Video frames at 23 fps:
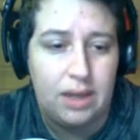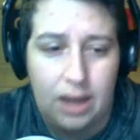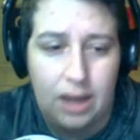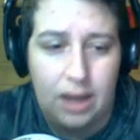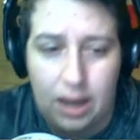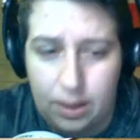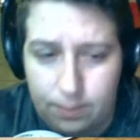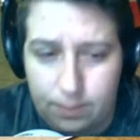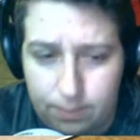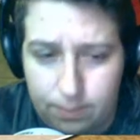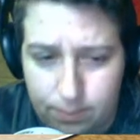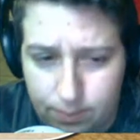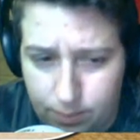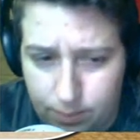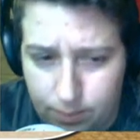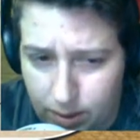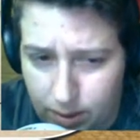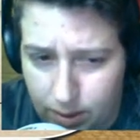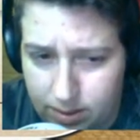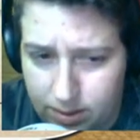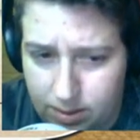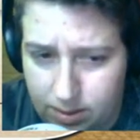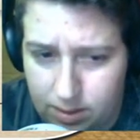I
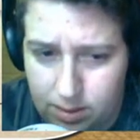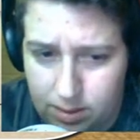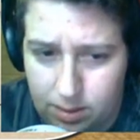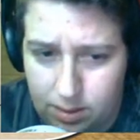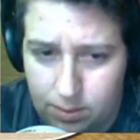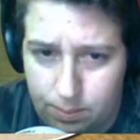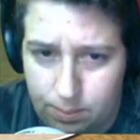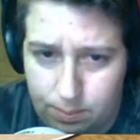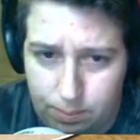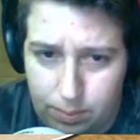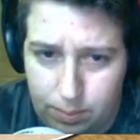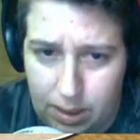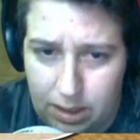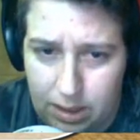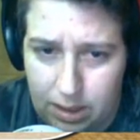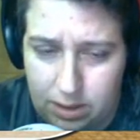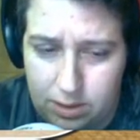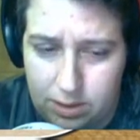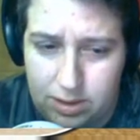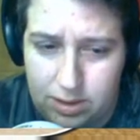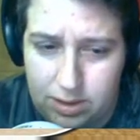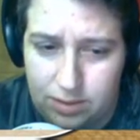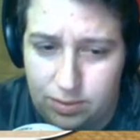brought the
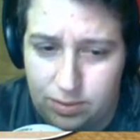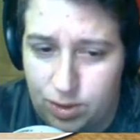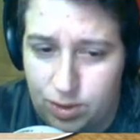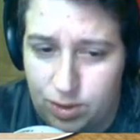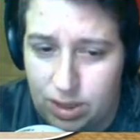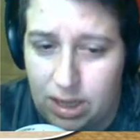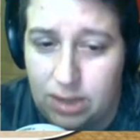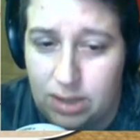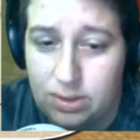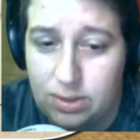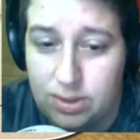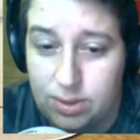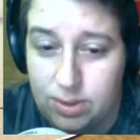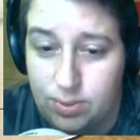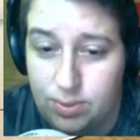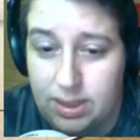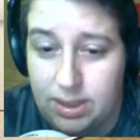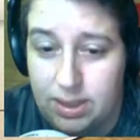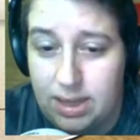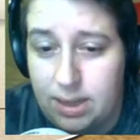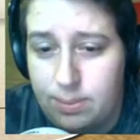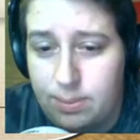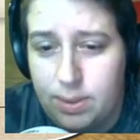box of shells. Want
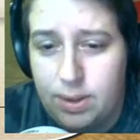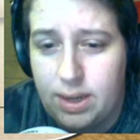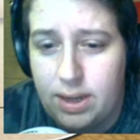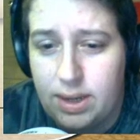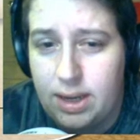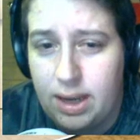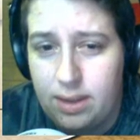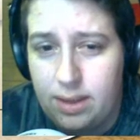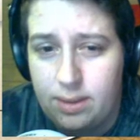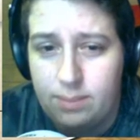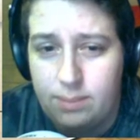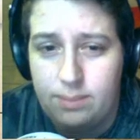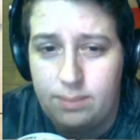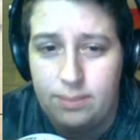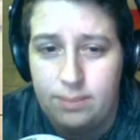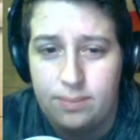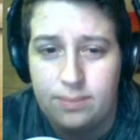to keep looking at them?